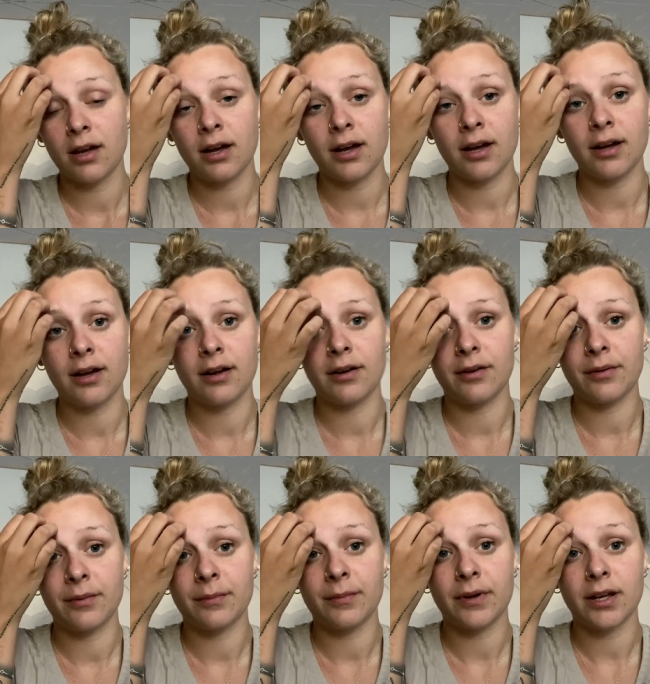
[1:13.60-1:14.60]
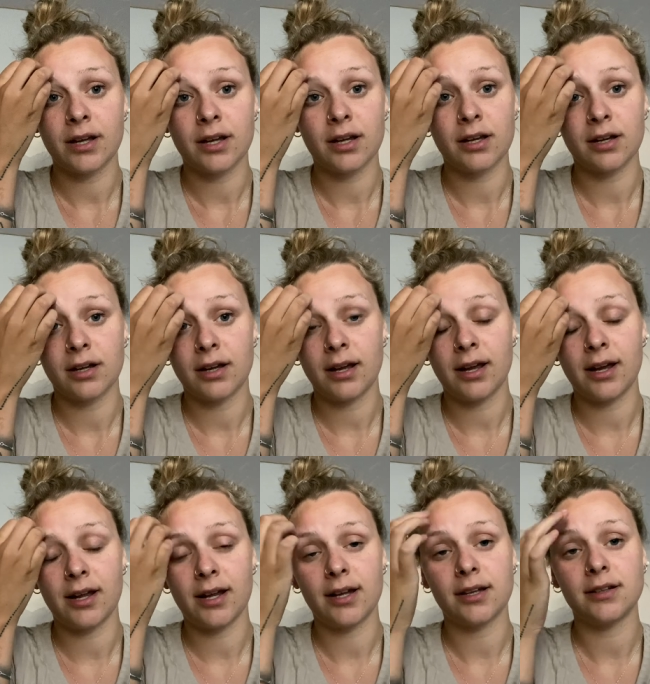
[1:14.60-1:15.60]
Um,
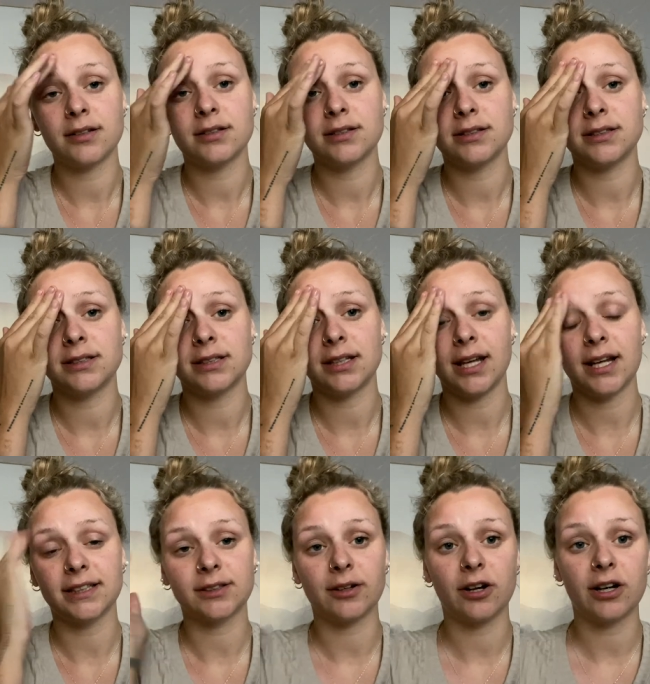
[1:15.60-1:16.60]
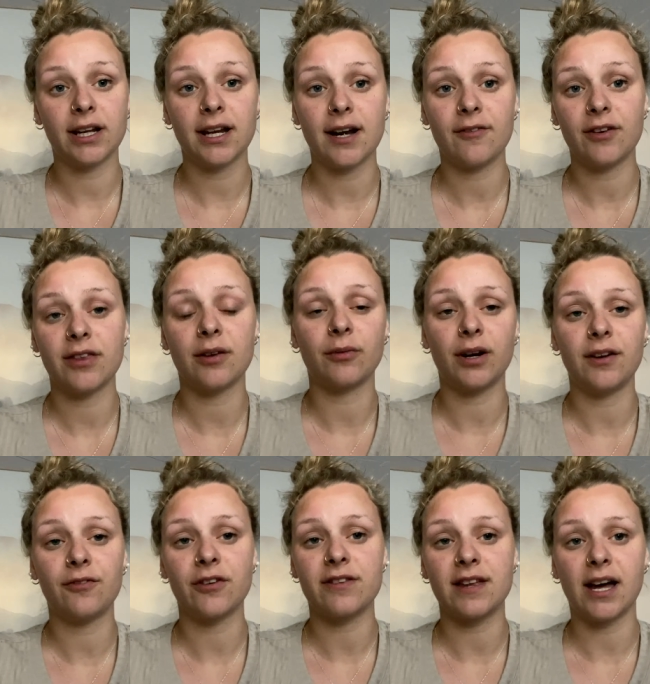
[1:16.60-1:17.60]
and yeah, so I gotta get everything ready
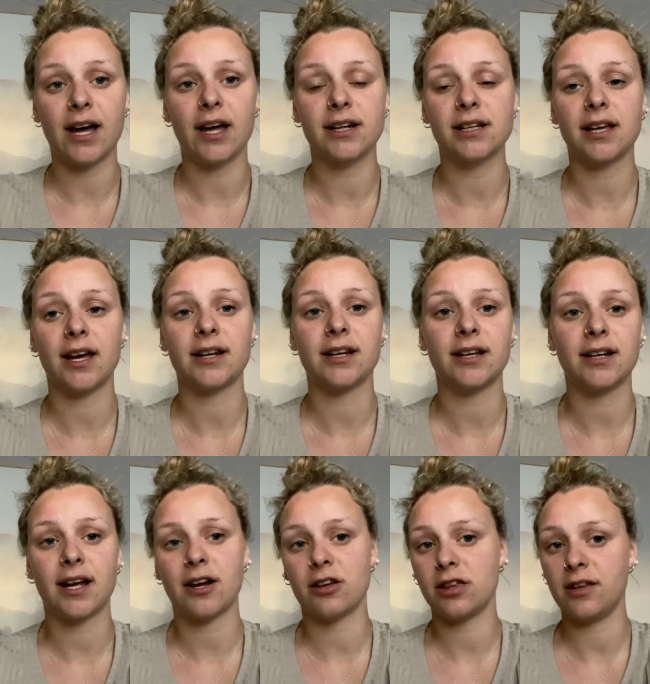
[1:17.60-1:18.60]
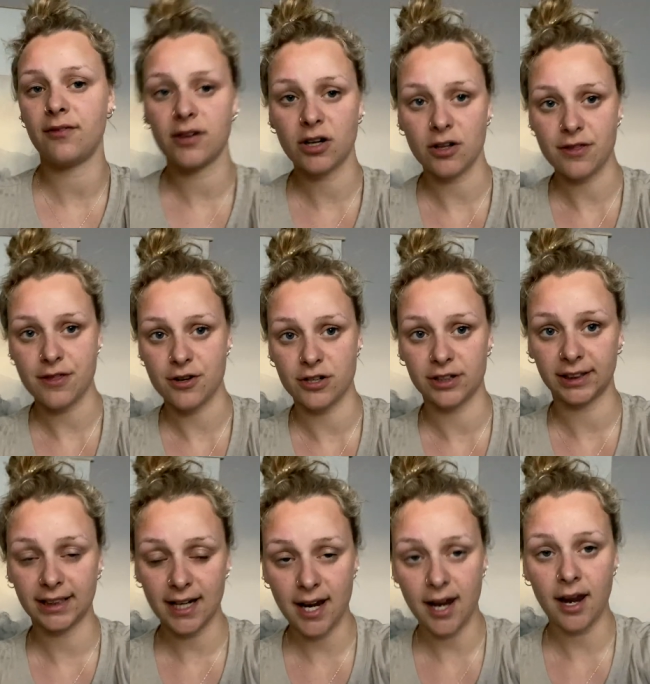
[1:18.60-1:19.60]
for that. Kenna and I are leaving on
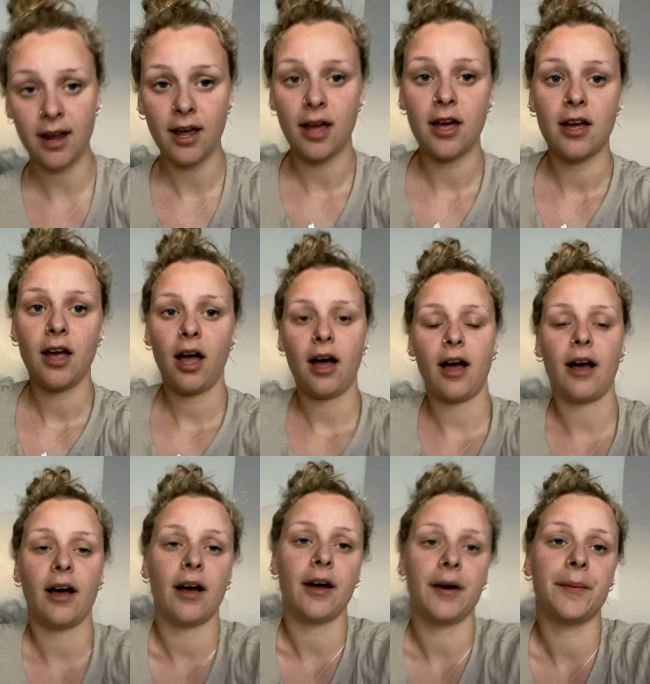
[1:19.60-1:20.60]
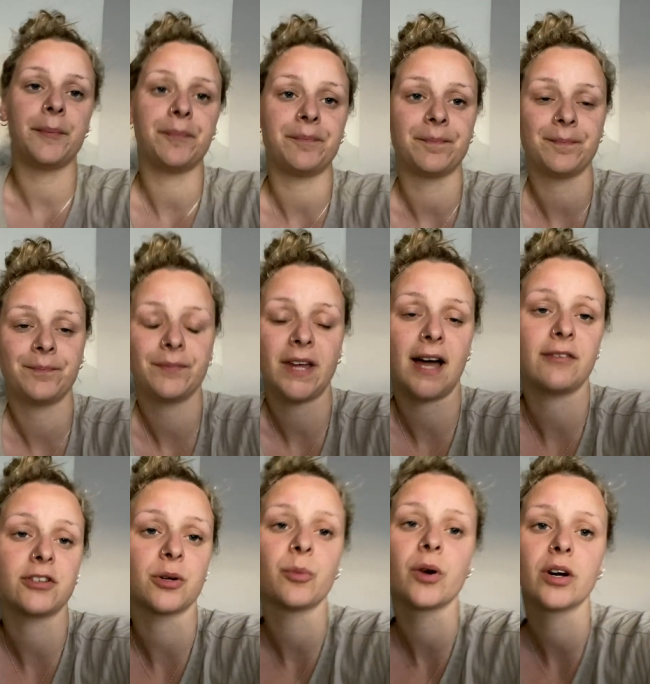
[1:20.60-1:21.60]
Thursday um,
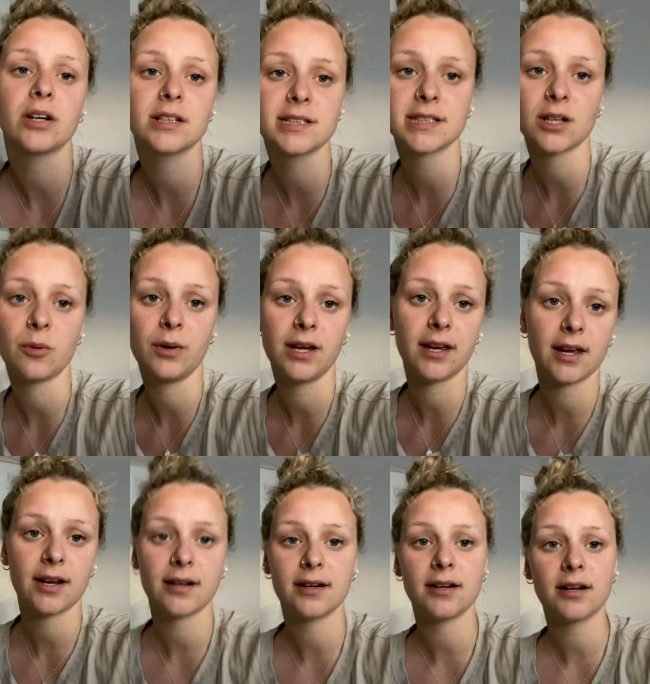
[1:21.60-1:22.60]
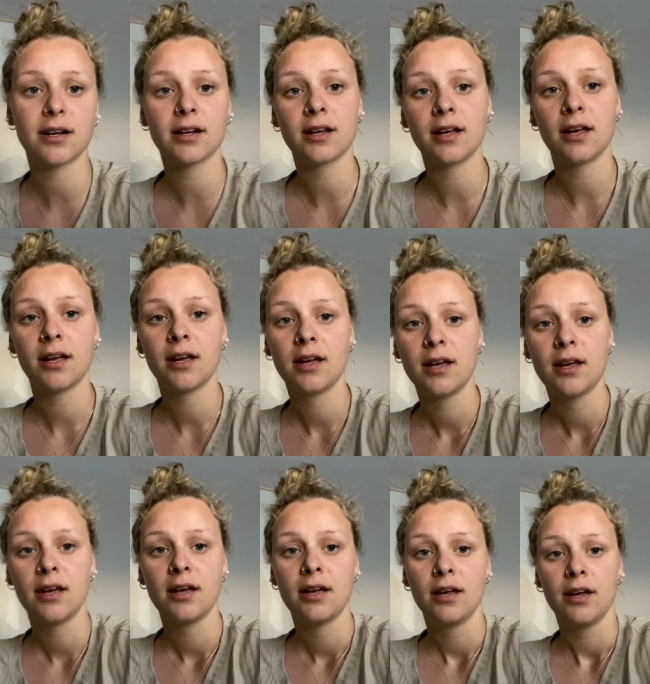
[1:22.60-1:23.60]
after work so we can
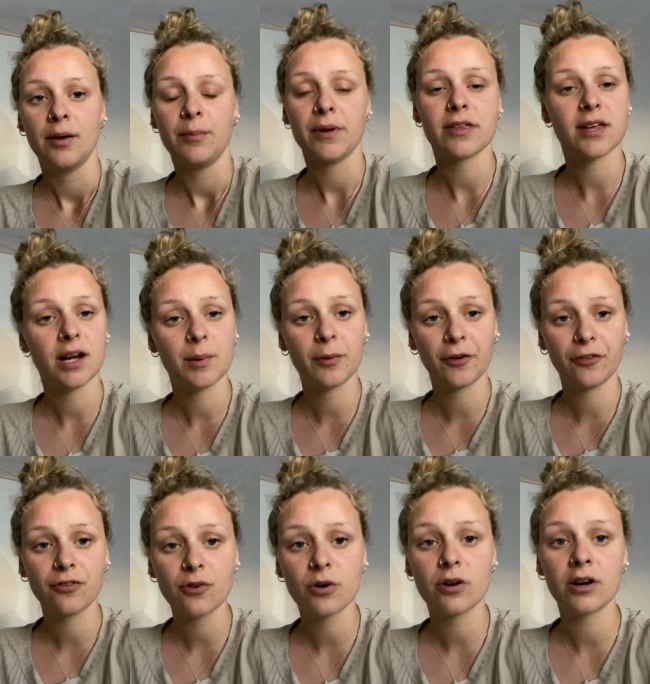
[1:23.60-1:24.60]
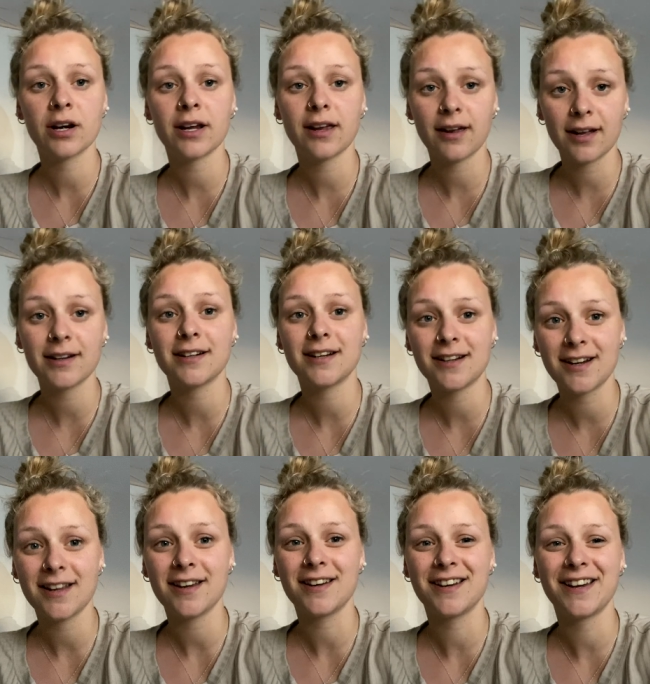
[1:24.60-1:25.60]
be there before Canada
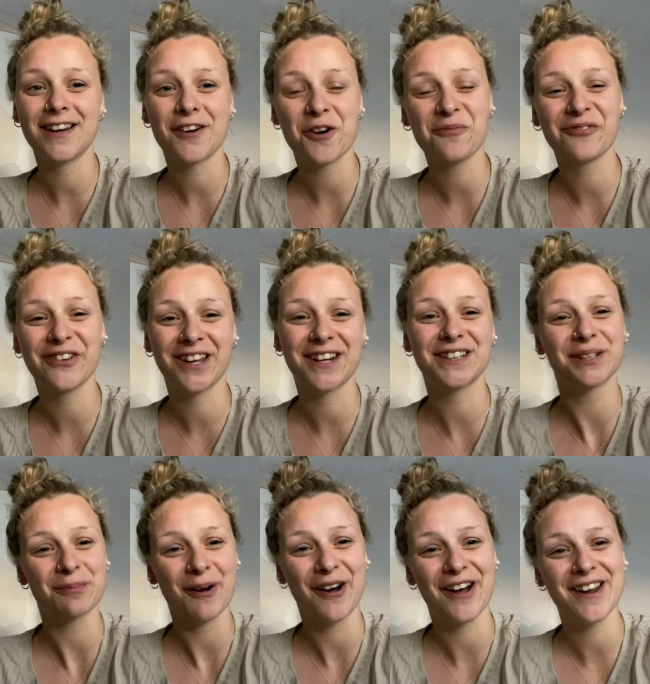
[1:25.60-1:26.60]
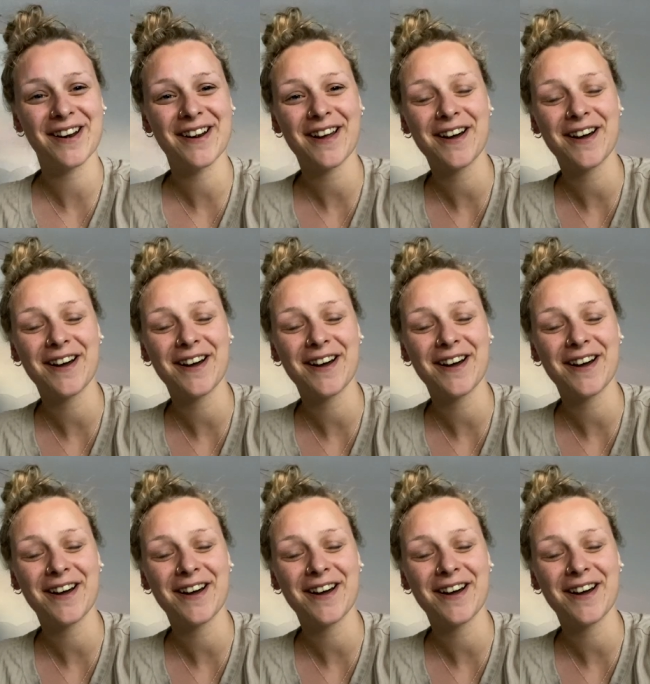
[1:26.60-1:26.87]
Day and hopefully get a spot.